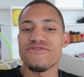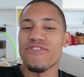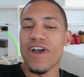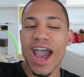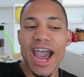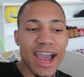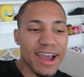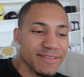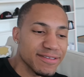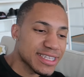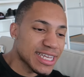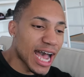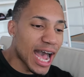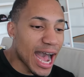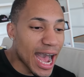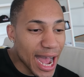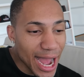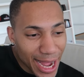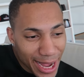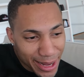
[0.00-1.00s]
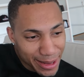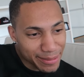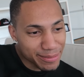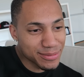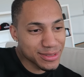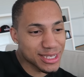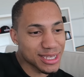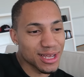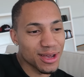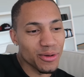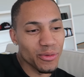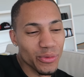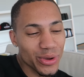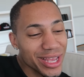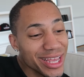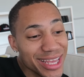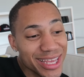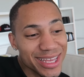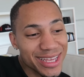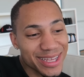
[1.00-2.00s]
5 times a
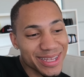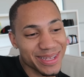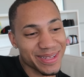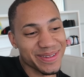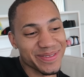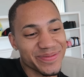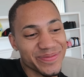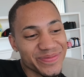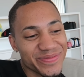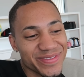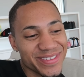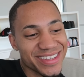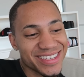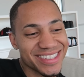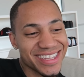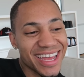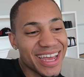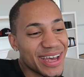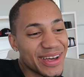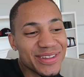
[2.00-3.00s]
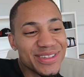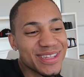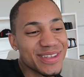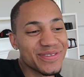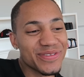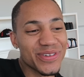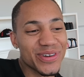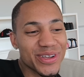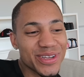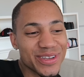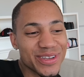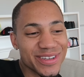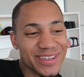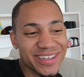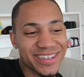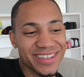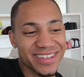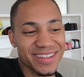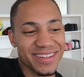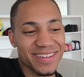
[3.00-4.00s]
week. It's not healthy for Well, I
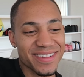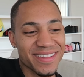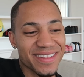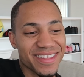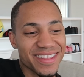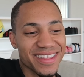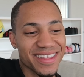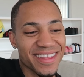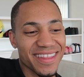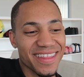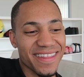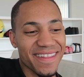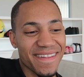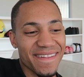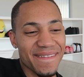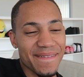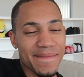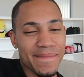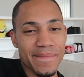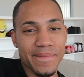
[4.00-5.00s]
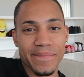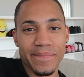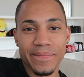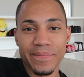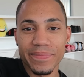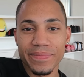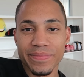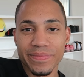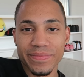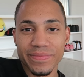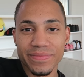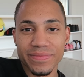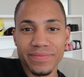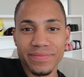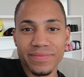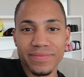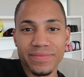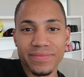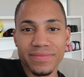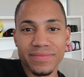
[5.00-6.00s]
wanted to be tan for my
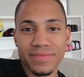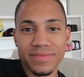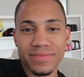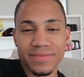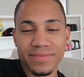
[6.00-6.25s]
vacation.